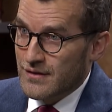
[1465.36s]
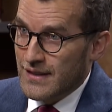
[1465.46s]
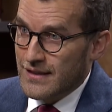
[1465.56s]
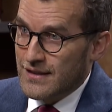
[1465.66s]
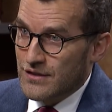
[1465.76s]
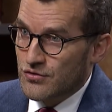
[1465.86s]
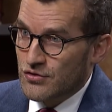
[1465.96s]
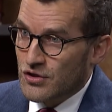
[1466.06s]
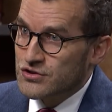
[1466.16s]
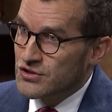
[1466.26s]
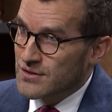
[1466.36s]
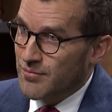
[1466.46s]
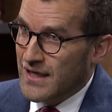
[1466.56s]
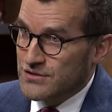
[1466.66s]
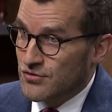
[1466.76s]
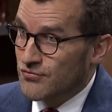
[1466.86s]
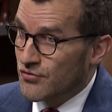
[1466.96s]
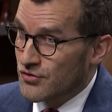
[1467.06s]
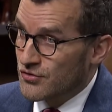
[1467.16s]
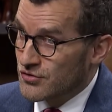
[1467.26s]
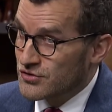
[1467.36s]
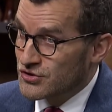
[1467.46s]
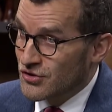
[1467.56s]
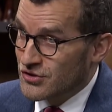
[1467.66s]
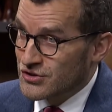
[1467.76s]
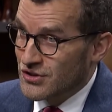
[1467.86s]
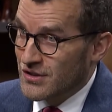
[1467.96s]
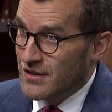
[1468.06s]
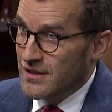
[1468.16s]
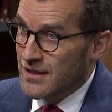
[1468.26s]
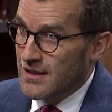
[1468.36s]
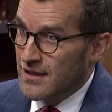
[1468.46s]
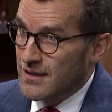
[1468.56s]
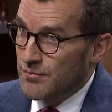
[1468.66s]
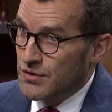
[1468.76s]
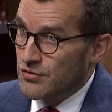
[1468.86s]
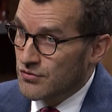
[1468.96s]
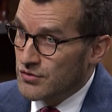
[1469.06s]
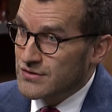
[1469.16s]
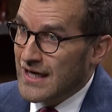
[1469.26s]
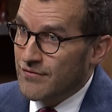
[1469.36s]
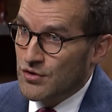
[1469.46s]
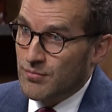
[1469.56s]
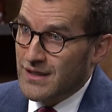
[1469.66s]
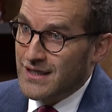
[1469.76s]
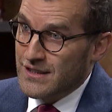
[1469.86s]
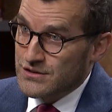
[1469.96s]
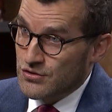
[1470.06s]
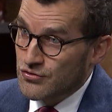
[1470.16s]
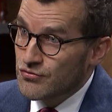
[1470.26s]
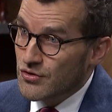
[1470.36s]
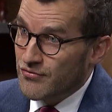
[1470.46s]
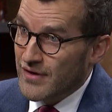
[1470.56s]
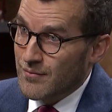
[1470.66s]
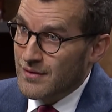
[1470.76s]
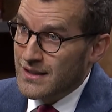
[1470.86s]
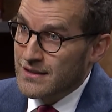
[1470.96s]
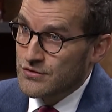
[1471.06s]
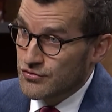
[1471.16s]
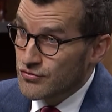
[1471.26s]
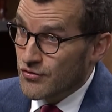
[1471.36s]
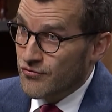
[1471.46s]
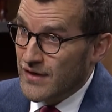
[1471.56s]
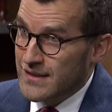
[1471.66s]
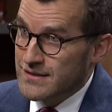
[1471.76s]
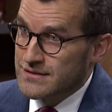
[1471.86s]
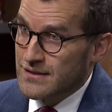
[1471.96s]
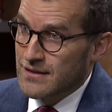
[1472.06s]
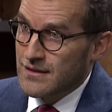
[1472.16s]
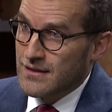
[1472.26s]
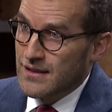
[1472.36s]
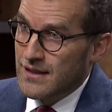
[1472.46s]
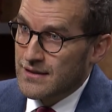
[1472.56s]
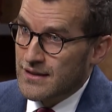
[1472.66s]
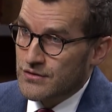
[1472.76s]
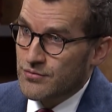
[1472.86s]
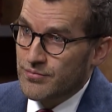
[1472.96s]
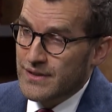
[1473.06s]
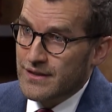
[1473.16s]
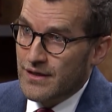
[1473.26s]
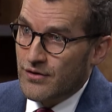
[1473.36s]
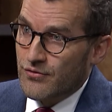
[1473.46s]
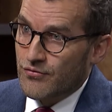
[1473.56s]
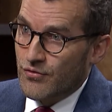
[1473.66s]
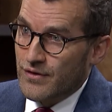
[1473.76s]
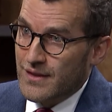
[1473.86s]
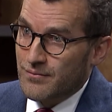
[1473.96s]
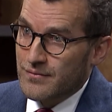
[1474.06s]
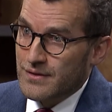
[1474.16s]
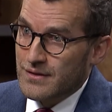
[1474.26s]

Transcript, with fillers: That that you're not just a pastor for your church, uh, but you also have an obligation to your family, to your friends, sure. and, and to be there for them.